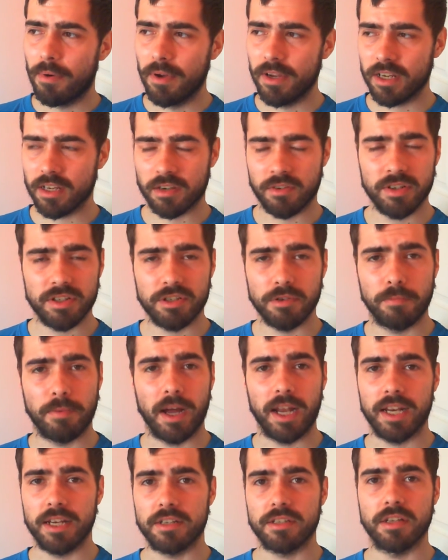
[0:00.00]
Crystal
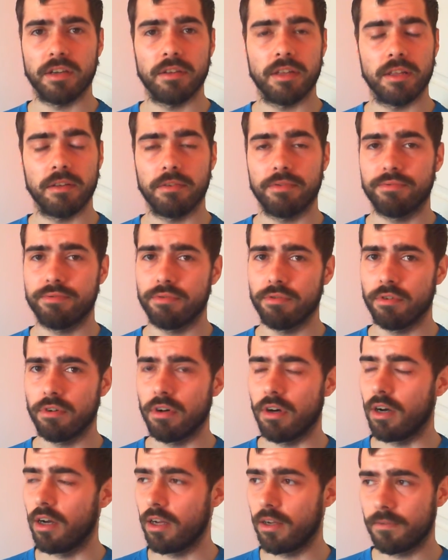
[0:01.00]
Palace, though,
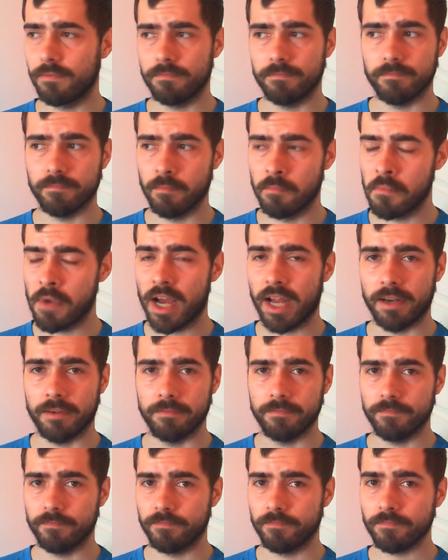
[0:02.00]
man.
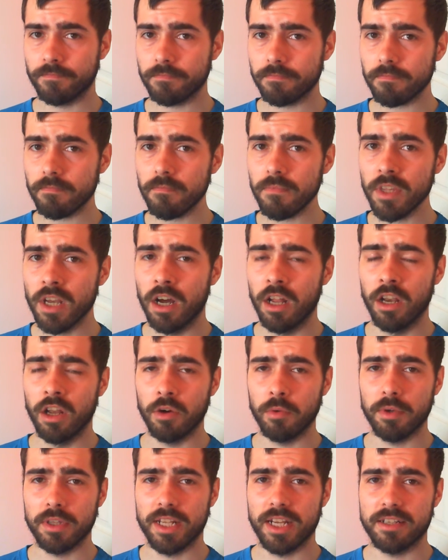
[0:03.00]
Along with
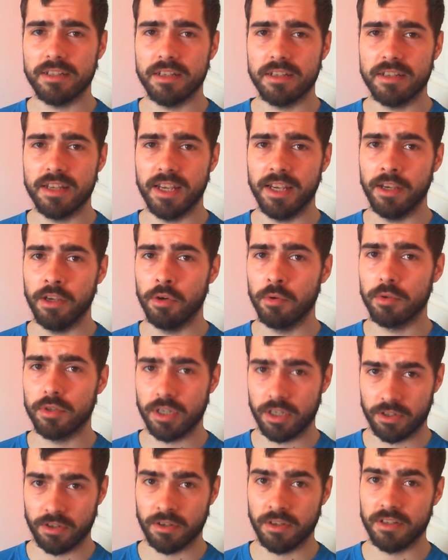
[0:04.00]
Leicester City, who we'll touch
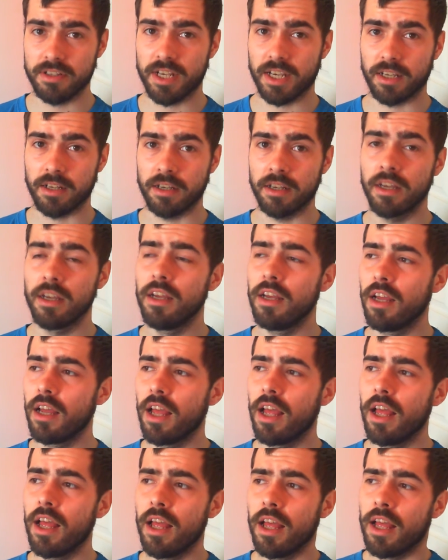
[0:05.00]
on in a second.
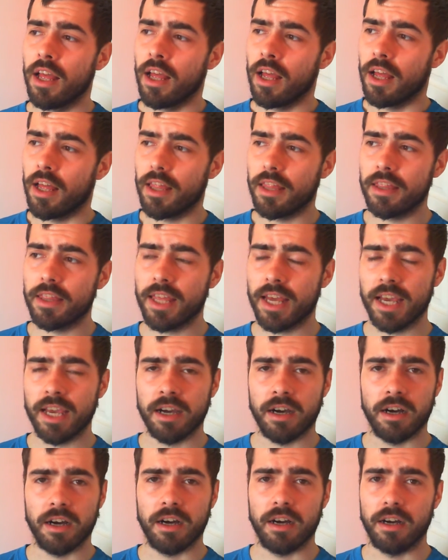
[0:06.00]
They
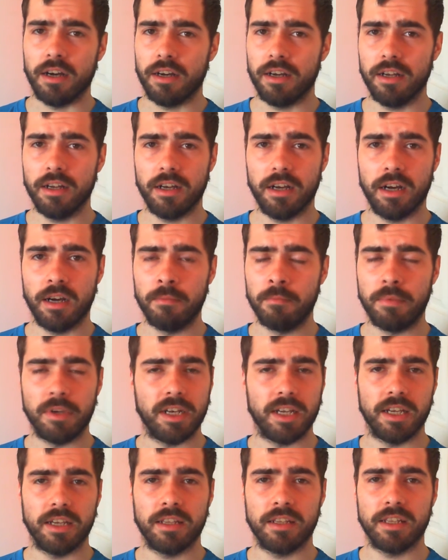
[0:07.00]
are
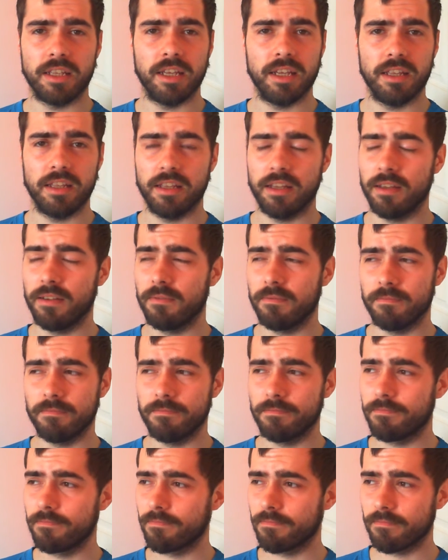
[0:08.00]
unbelievable.
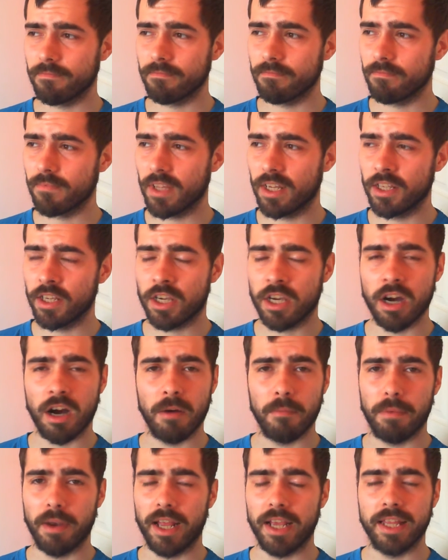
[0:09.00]
You can't
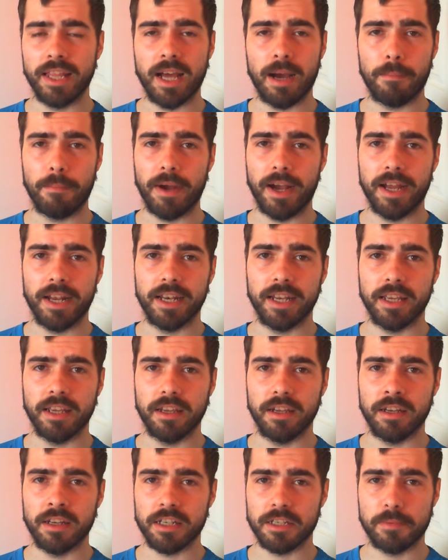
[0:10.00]
play that badly
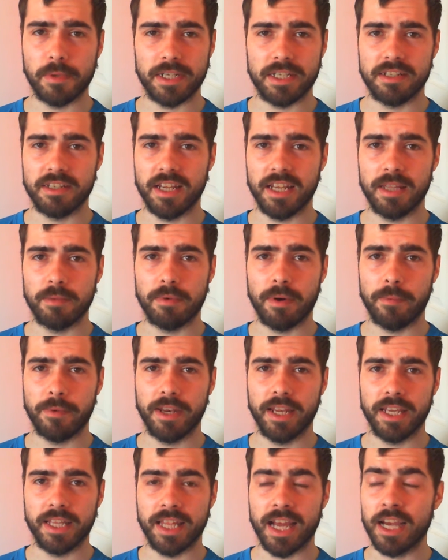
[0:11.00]
and expect to stay in the Premier
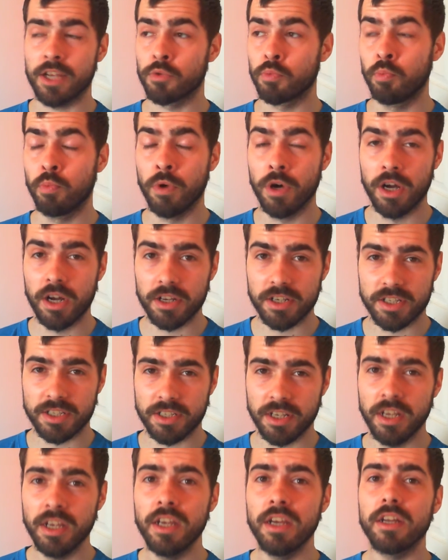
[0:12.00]
League. That is worse
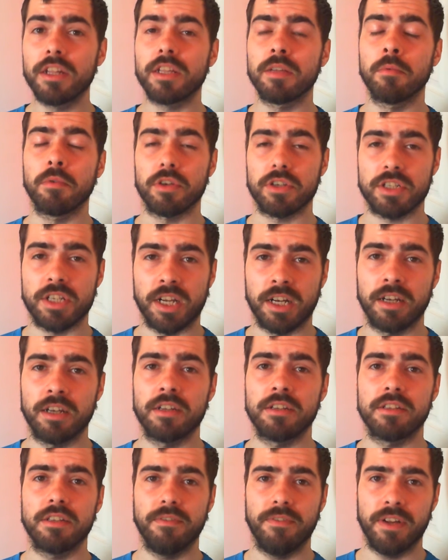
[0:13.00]
than what
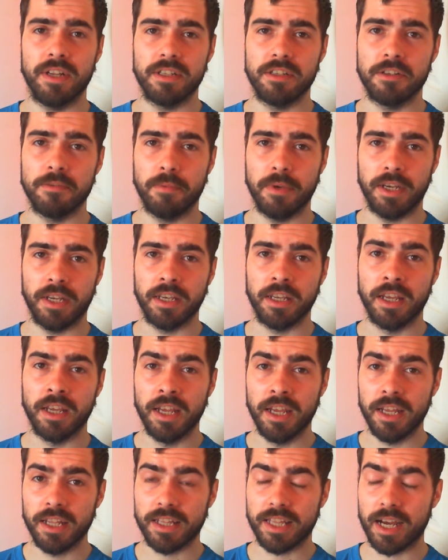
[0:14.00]
Sunderland's defence has been.
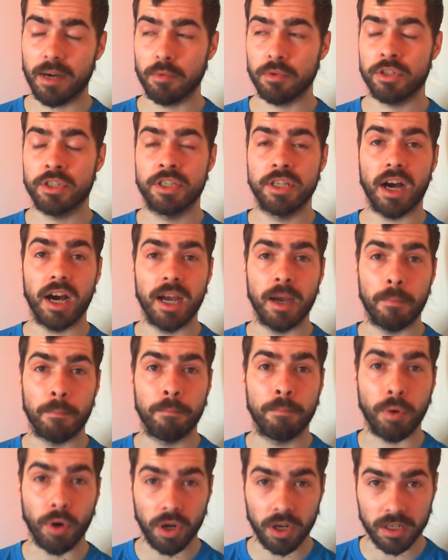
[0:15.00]
That was
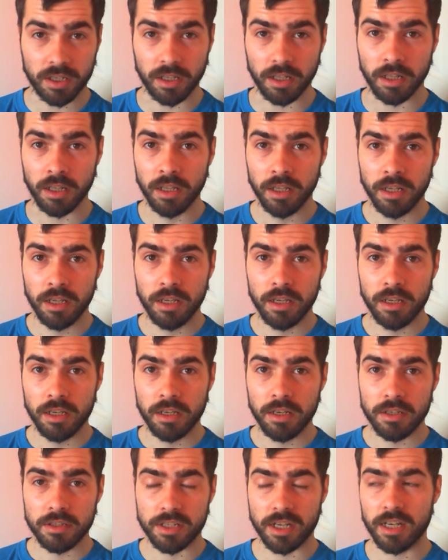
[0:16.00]
diabolical.
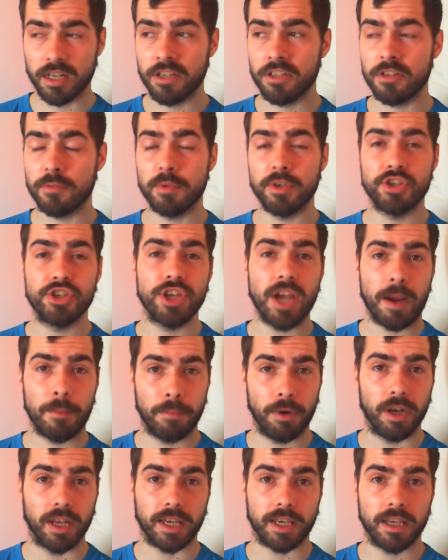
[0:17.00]
Sunderland's has been
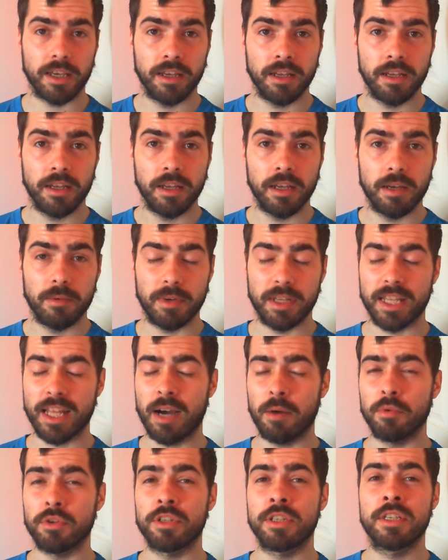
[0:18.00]
shambolic, but that
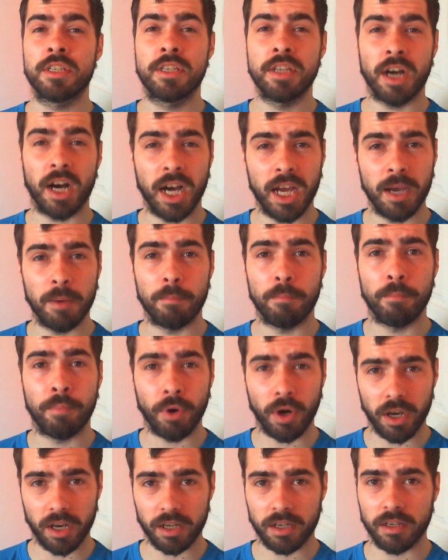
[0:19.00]
was
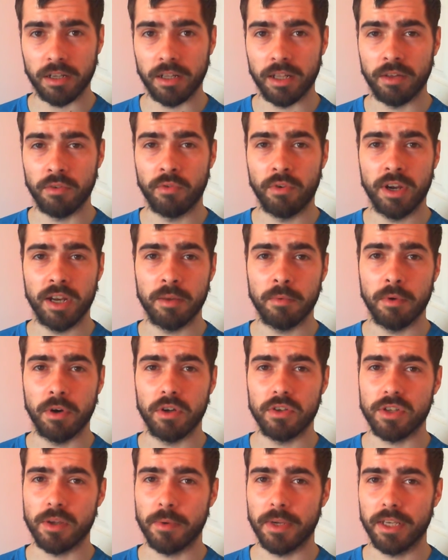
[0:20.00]
diabolical. It really was.
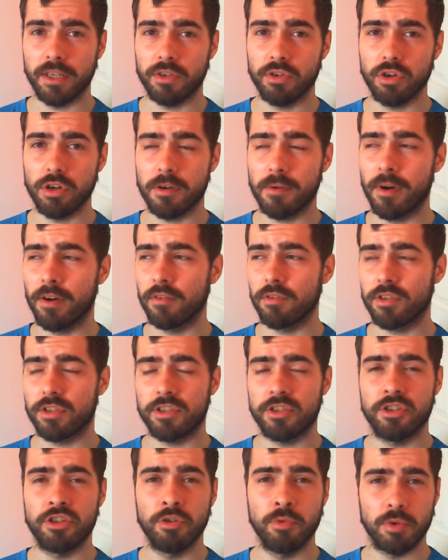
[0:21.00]
I mean, talk about
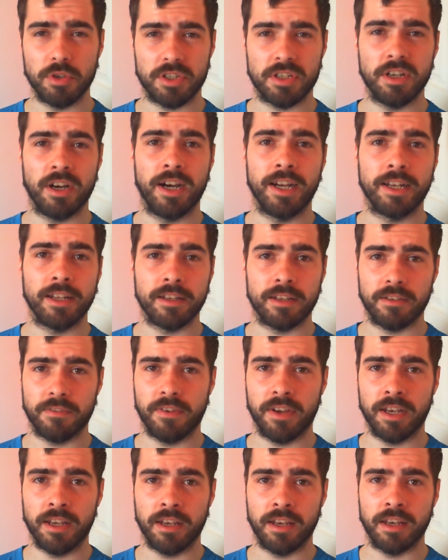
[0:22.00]
suicidal
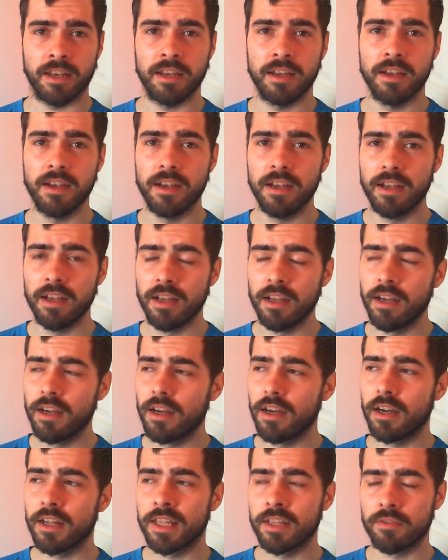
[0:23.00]
defending.
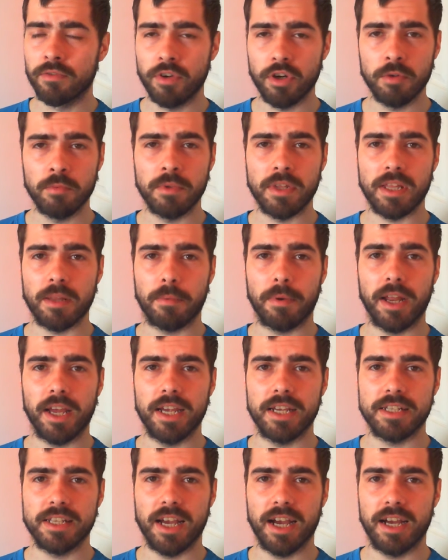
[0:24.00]
And the room that the
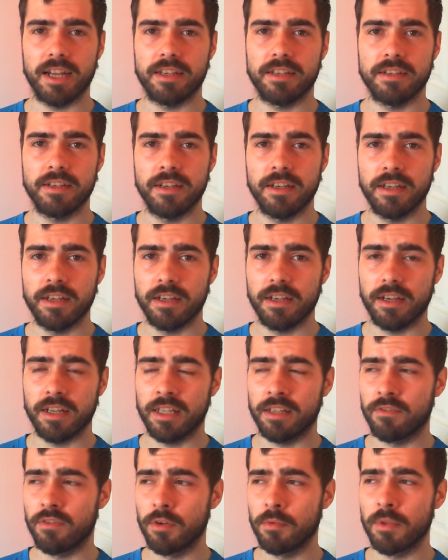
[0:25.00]
players had and the
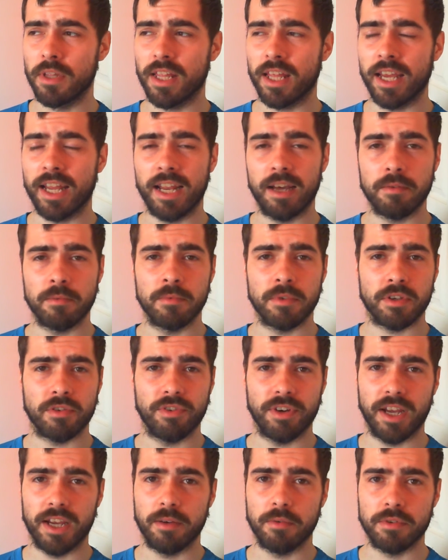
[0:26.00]
room that they allowed them to
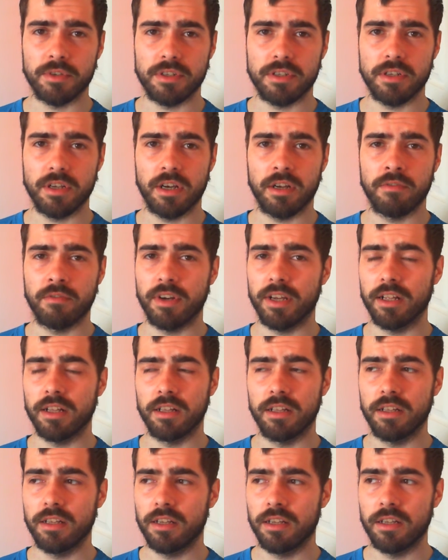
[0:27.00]
create was unreal.
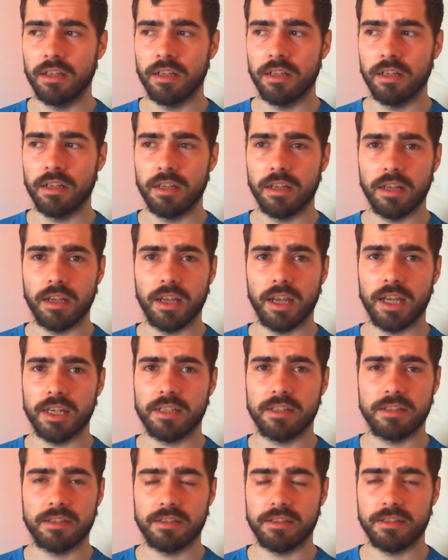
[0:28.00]

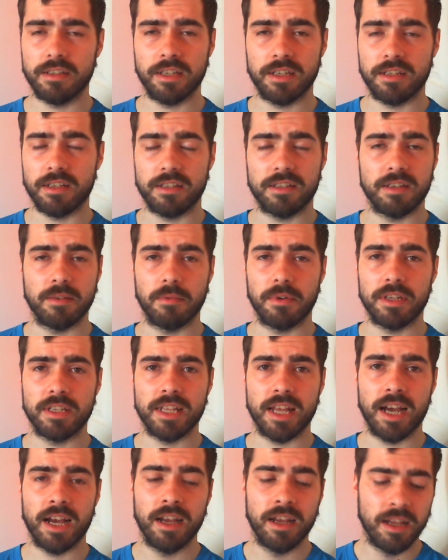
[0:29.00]
It's as simple as
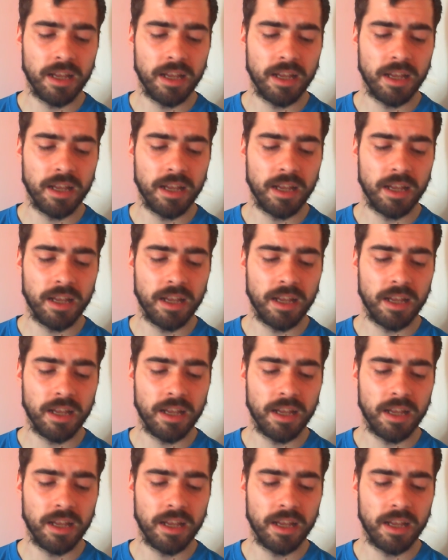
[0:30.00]
that.